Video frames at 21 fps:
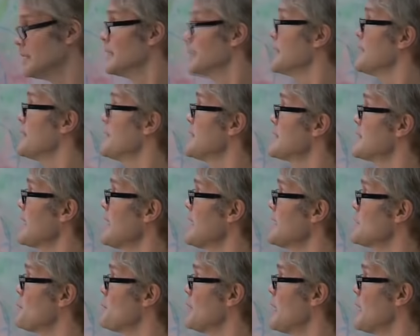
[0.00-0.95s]
And in this
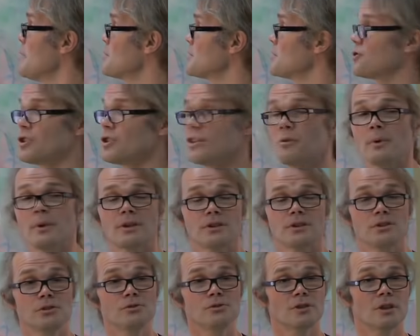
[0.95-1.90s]
case, we were able to show we
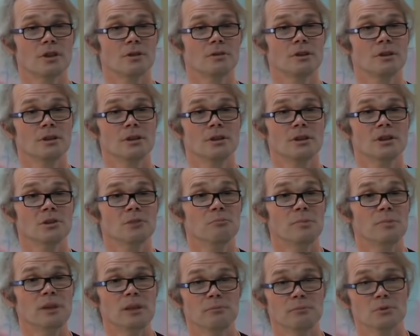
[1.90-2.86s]
could do so in
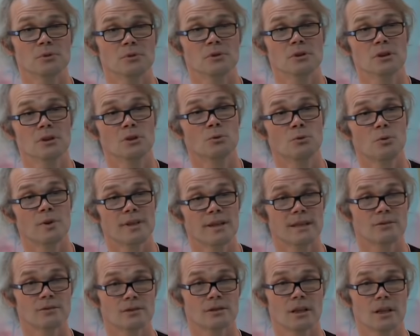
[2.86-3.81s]
people with
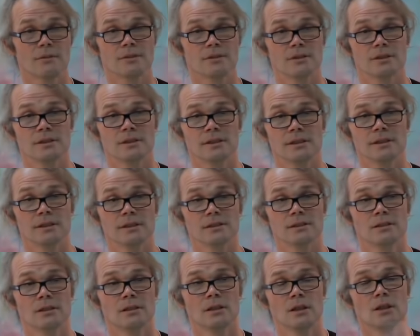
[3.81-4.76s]
Alzheimer's
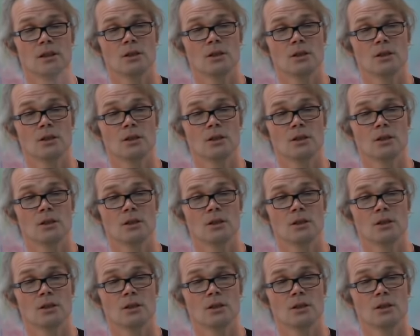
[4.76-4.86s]
disease.